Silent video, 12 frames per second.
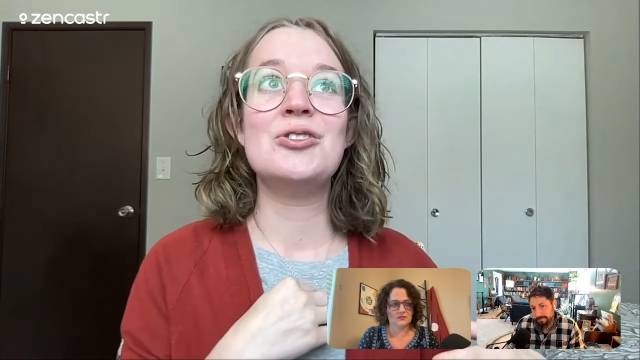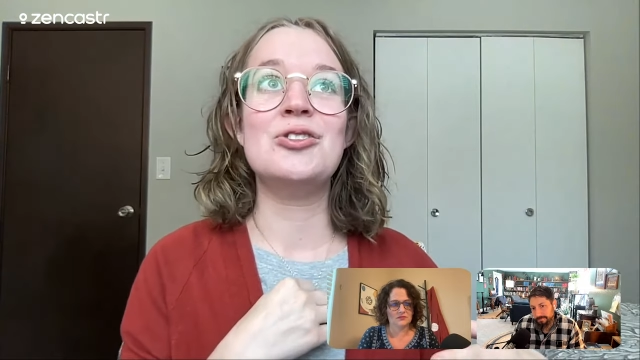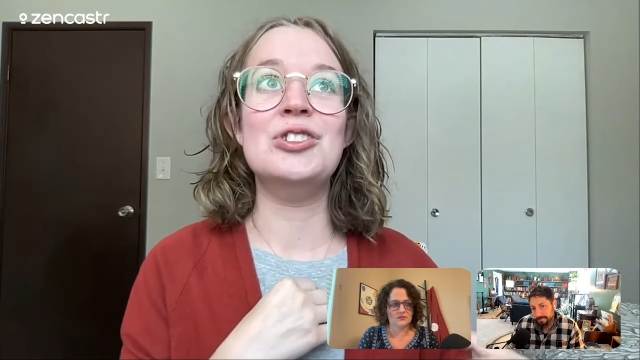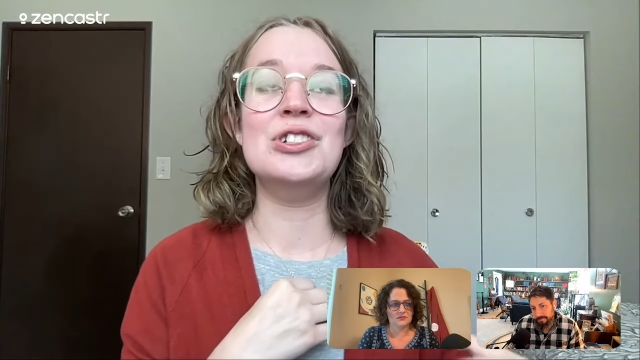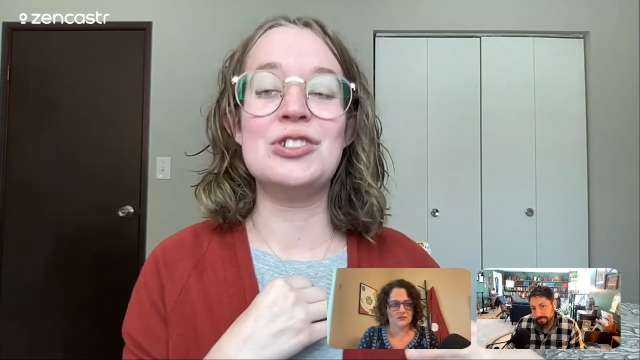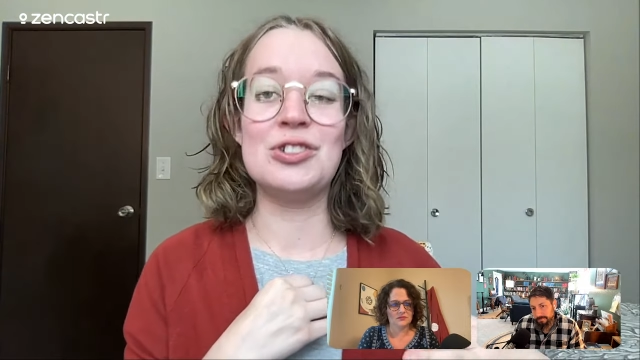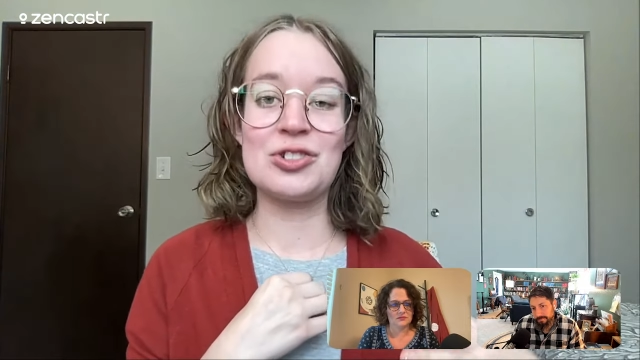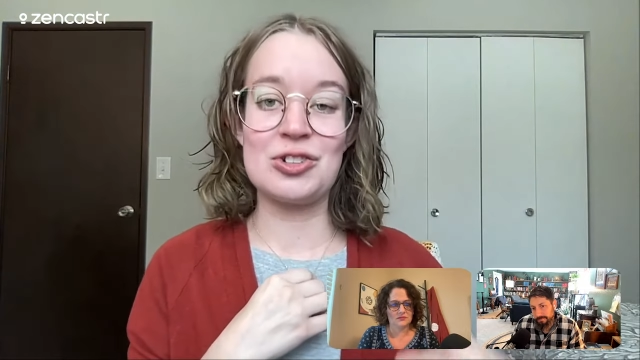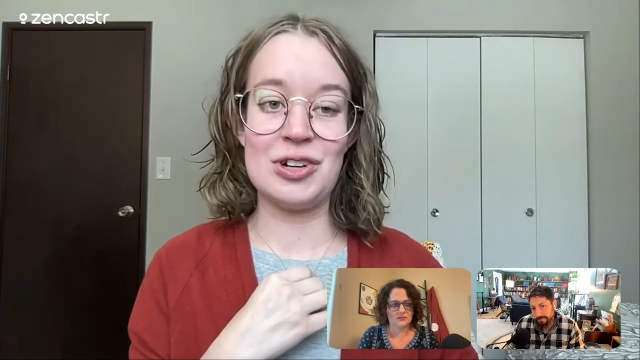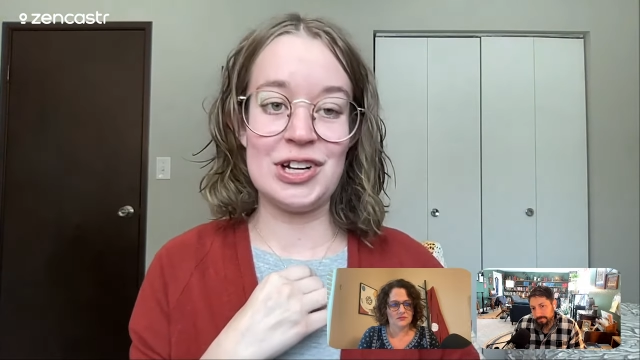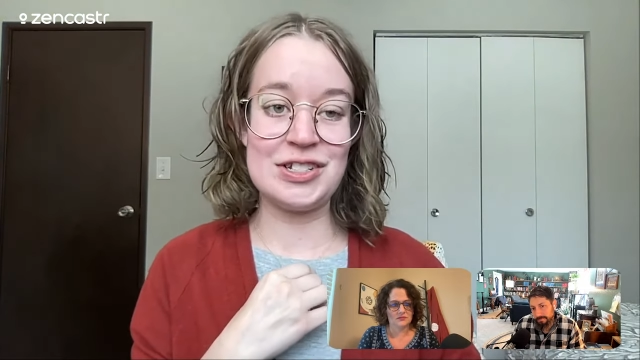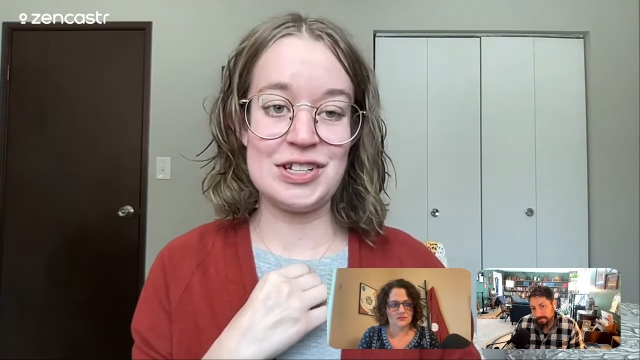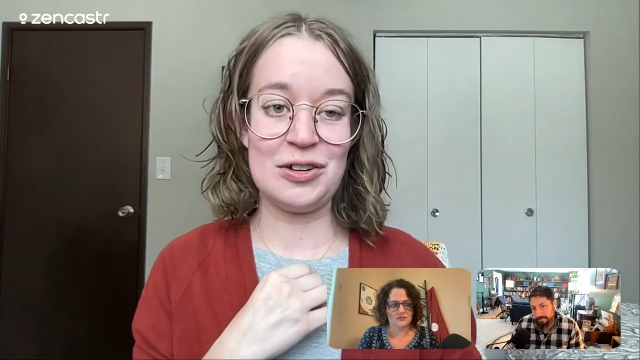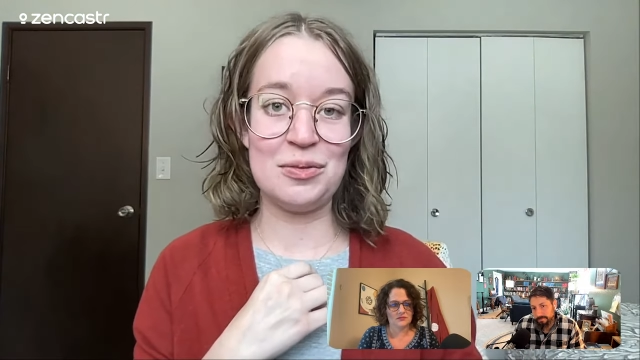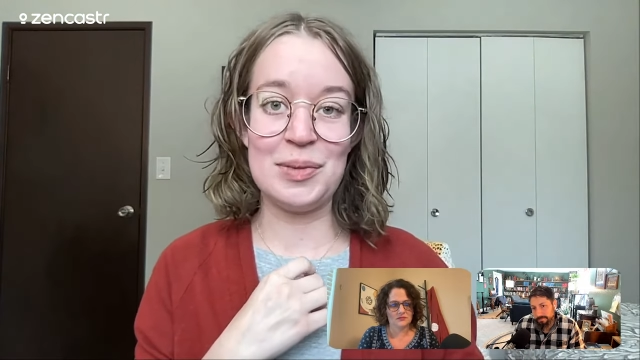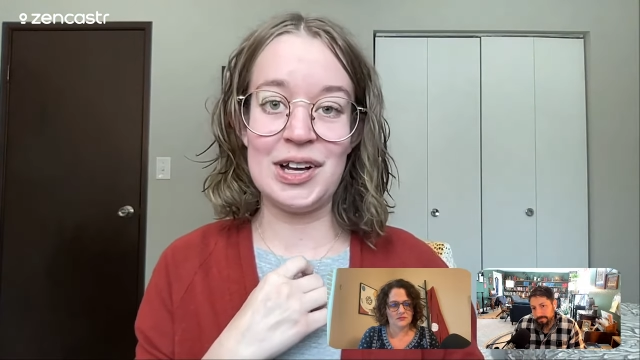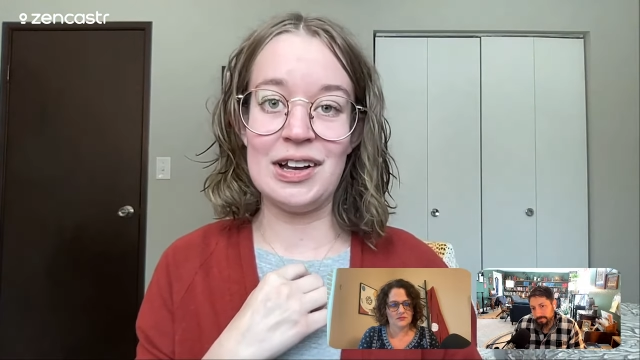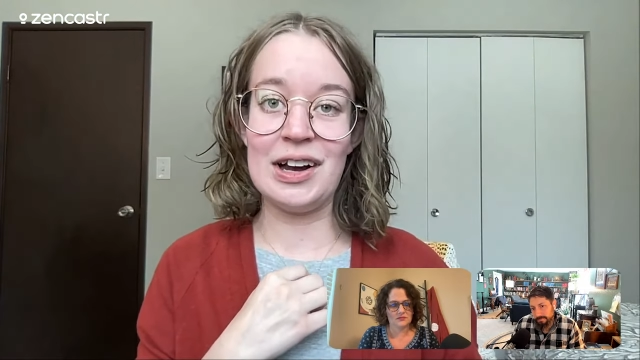jesus cries out
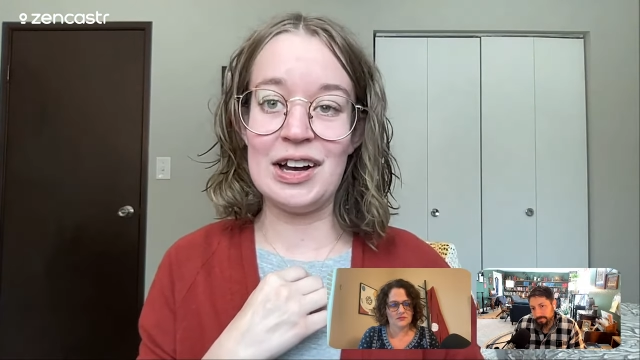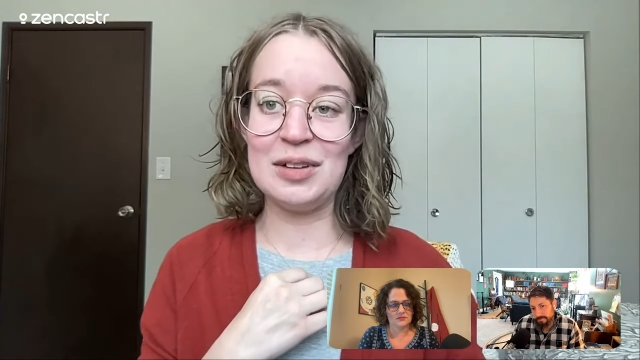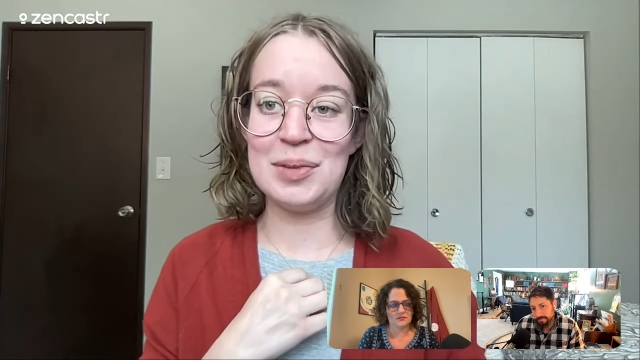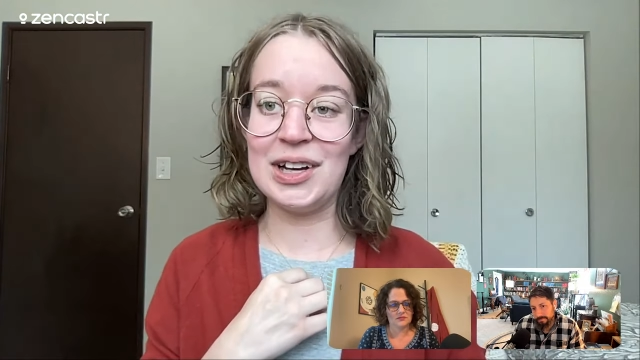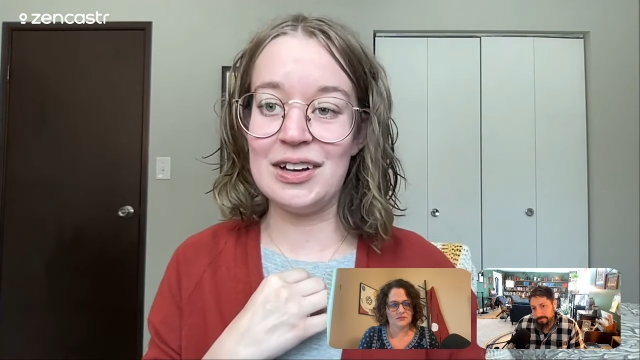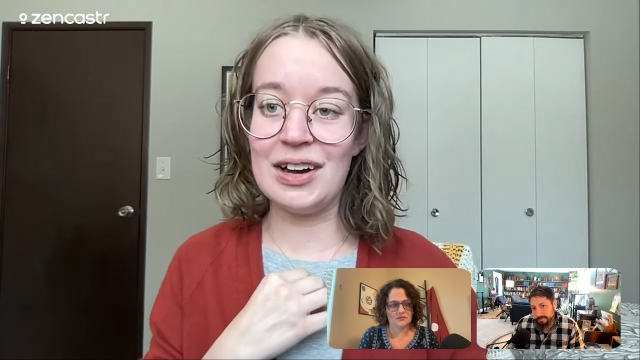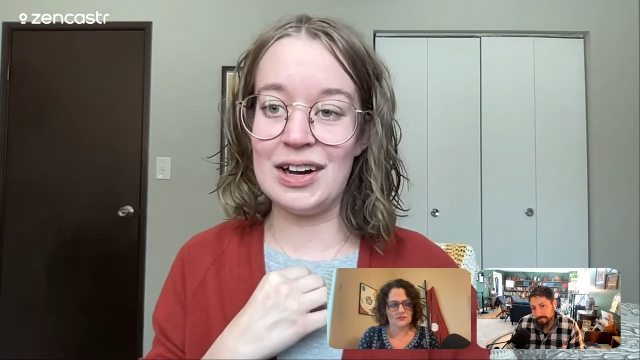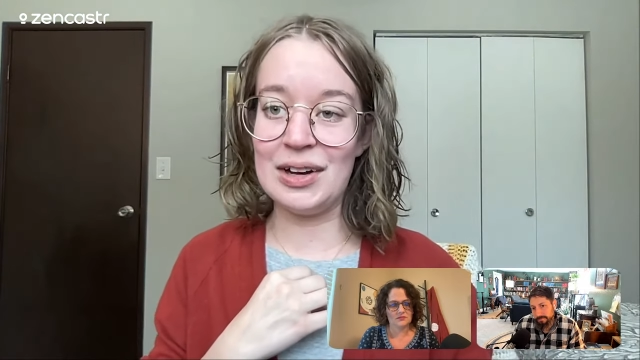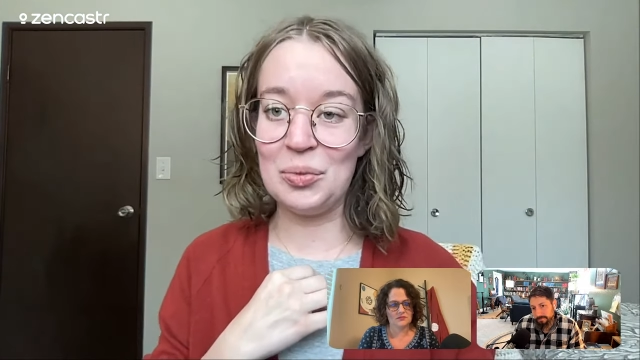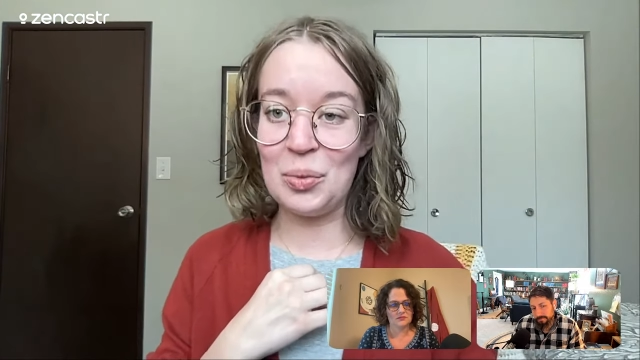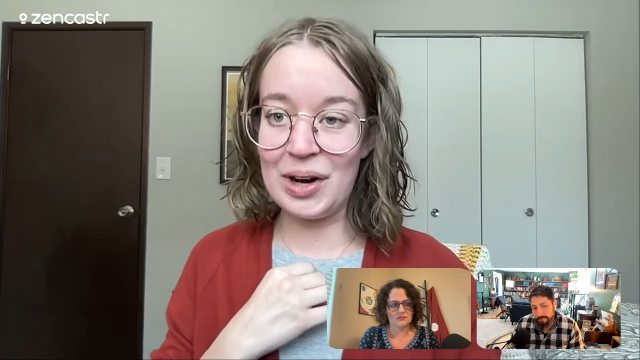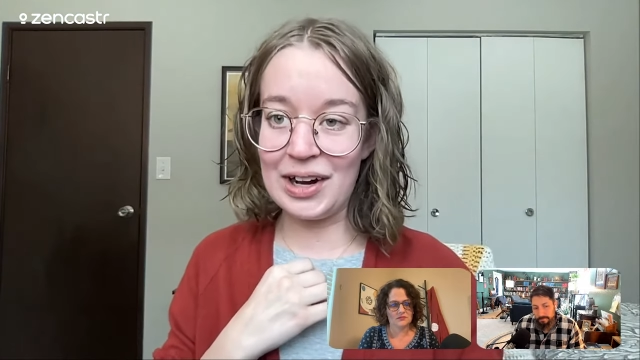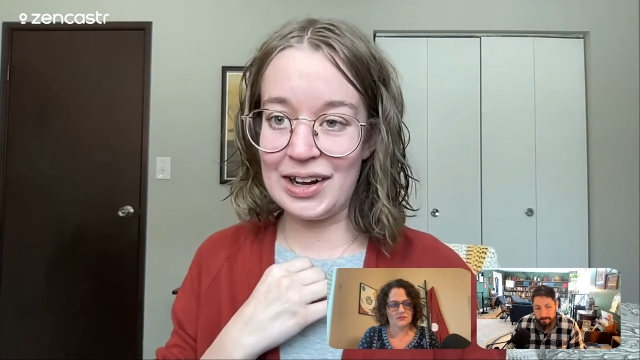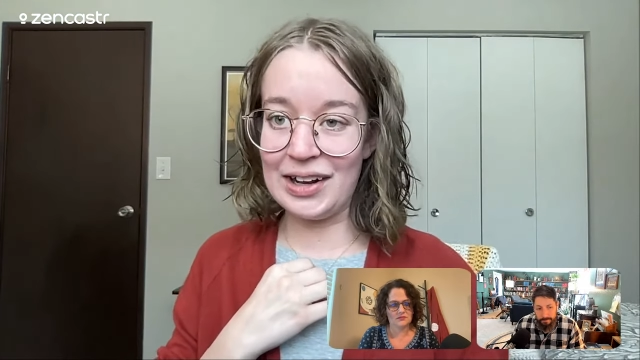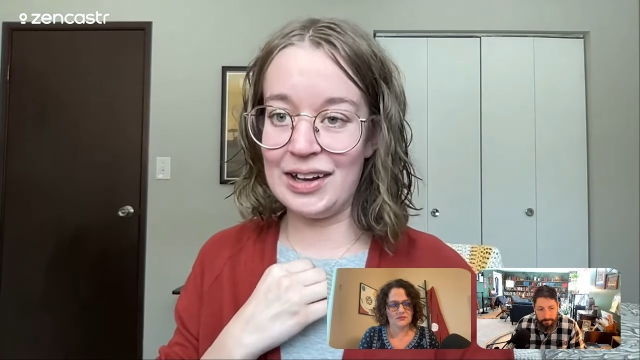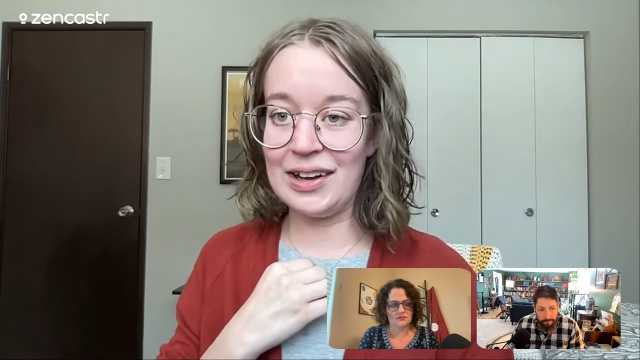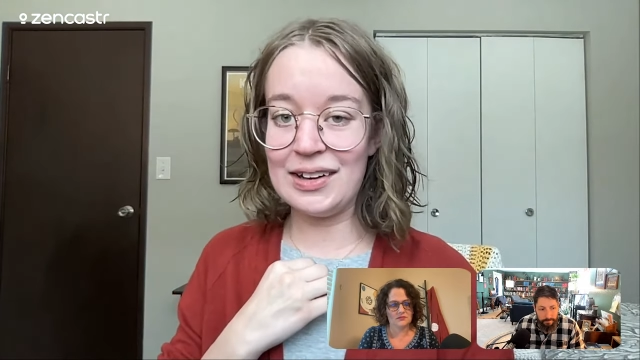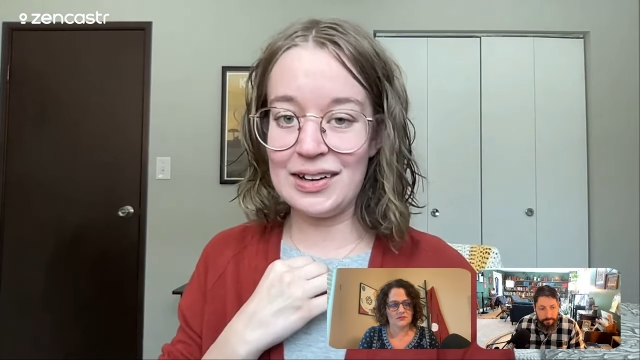my god my god
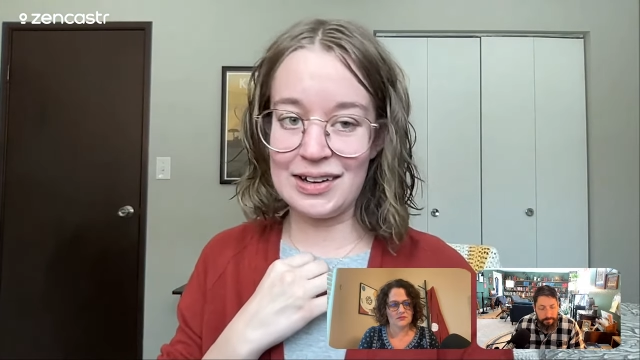why